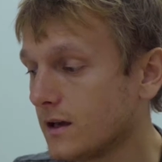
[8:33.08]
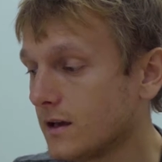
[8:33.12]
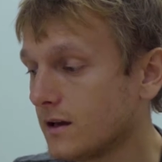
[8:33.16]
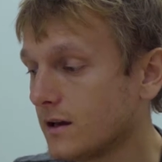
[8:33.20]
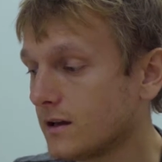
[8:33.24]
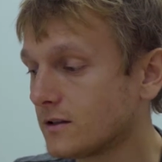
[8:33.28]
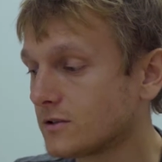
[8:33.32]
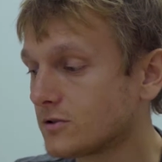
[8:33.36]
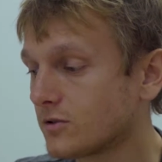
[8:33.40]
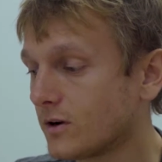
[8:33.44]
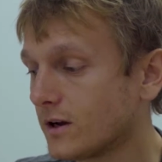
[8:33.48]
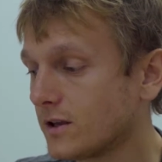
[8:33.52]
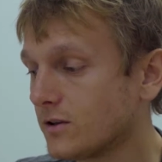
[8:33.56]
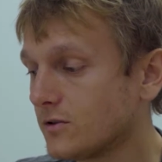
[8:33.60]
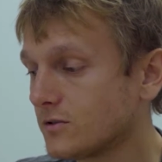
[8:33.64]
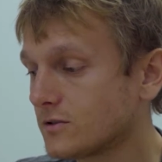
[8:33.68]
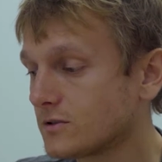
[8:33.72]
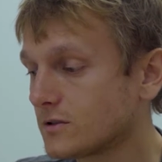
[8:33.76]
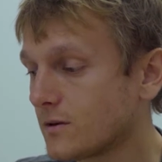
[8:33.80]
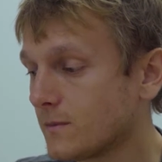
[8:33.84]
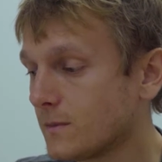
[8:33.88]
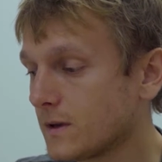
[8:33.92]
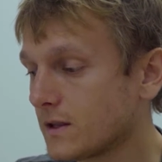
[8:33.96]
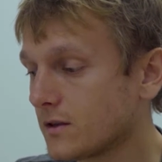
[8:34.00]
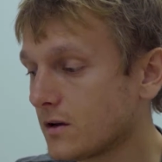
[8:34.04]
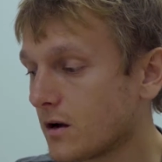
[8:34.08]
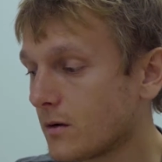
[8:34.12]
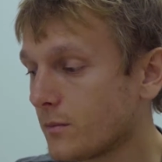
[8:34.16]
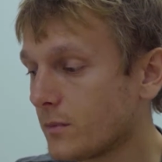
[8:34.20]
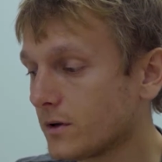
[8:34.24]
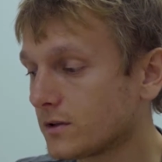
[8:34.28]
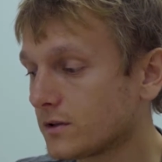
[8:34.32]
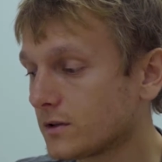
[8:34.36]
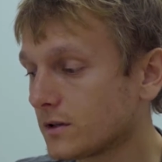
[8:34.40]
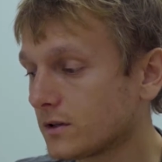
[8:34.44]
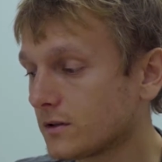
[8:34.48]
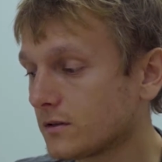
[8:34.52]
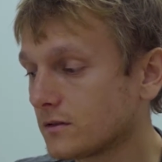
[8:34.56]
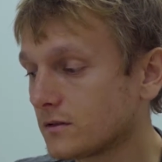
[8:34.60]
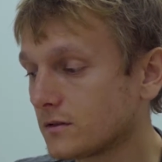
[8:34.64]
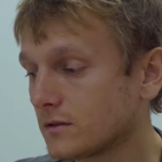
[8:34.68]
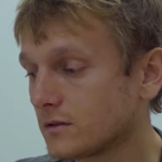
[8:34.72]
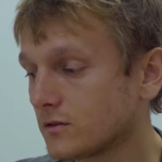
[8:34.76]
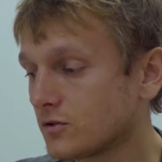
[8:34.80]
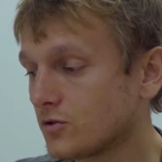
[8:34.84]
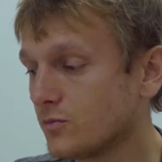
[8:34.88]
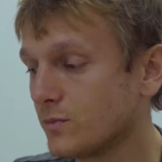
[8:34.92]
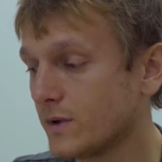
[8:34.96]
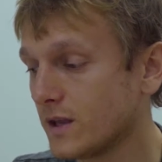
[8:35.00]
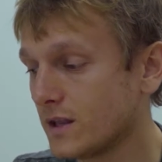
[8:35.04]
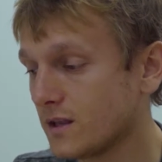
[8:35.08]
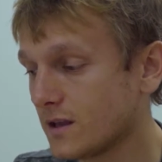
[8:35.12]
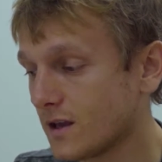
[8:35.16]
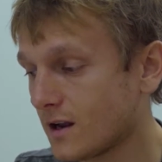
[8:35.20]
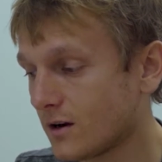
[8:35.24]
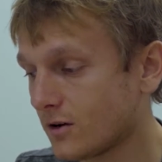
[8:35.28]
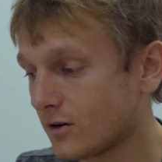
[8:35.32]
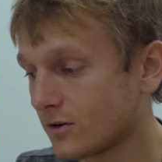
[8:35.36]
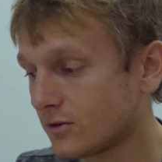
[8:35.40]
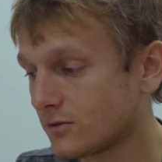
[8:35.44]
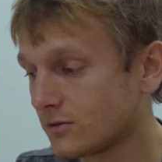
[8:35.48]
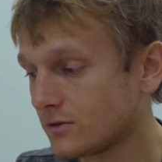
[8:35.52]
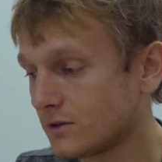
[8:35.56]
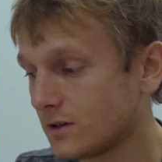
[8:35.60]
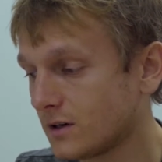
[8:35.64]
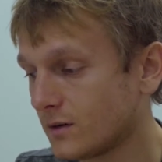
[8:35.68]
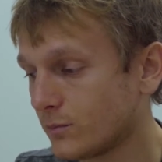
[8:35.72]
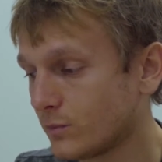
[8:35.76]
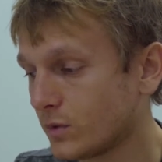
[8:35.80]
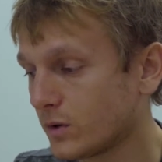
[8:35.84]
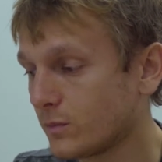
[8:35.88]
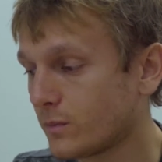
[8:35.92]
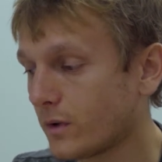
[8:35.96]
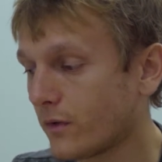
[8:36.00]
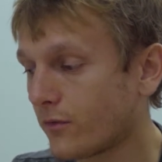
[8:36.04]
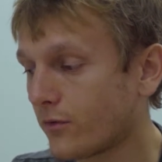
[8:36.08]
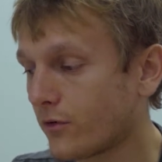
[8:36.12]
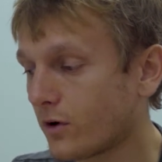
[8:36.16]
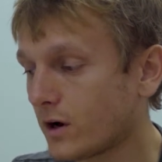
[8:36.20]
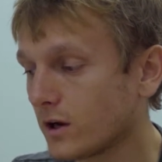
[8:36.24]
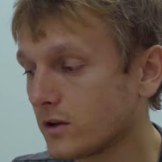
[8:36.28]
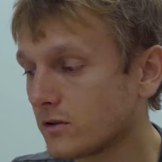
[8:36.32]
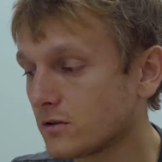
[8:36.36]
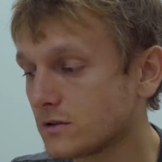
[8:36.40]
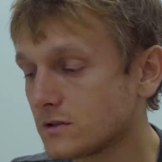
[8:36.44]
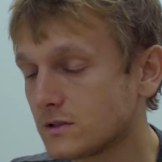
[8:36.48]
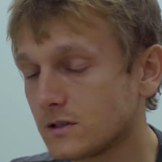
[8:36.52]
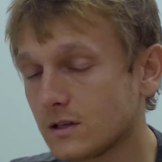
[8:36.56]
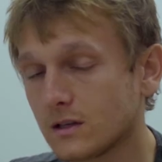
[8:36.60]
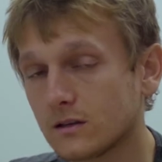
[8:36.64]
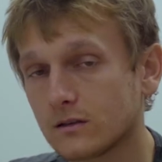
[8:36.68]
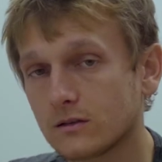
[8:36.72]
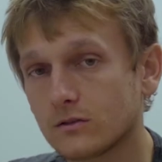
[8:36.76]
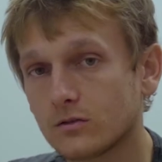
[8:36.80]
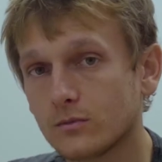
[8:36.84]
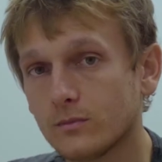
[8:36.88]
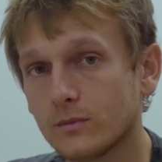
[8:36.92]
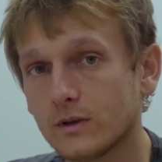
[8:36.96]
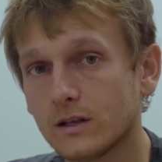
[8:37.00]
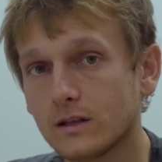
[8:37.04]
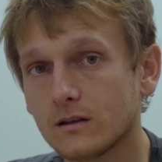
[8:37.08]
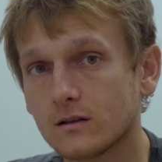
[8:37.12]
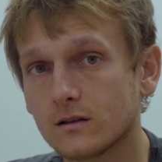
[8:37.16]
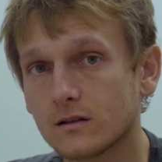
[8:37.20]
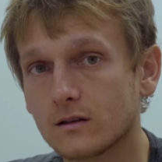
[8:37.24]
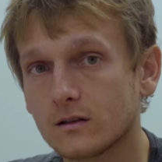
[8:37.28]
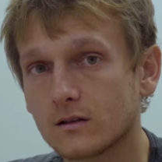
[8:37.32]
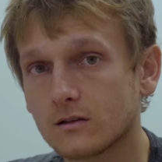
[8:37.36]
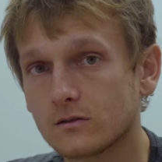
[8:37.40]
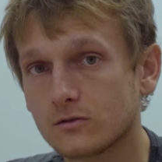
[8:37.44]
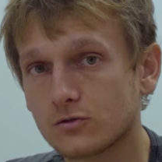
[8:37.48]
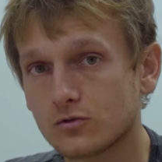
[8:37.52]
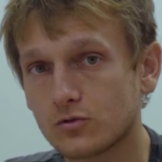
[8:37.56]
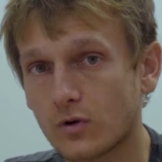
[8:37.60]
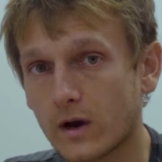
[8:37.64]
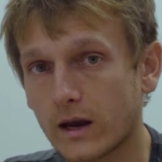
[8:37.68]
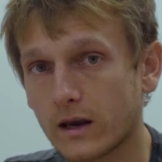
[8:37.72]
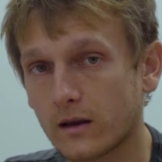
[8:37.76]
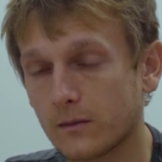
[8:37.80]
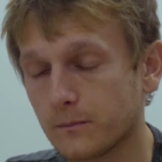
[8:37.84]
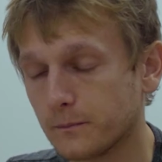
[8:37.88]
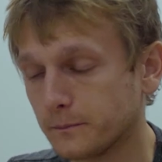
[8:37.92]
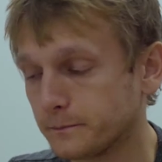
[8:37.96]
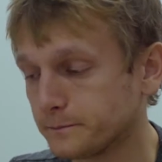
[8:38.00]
And so I used the middle button to mean yellow, but before I used it to mean gray.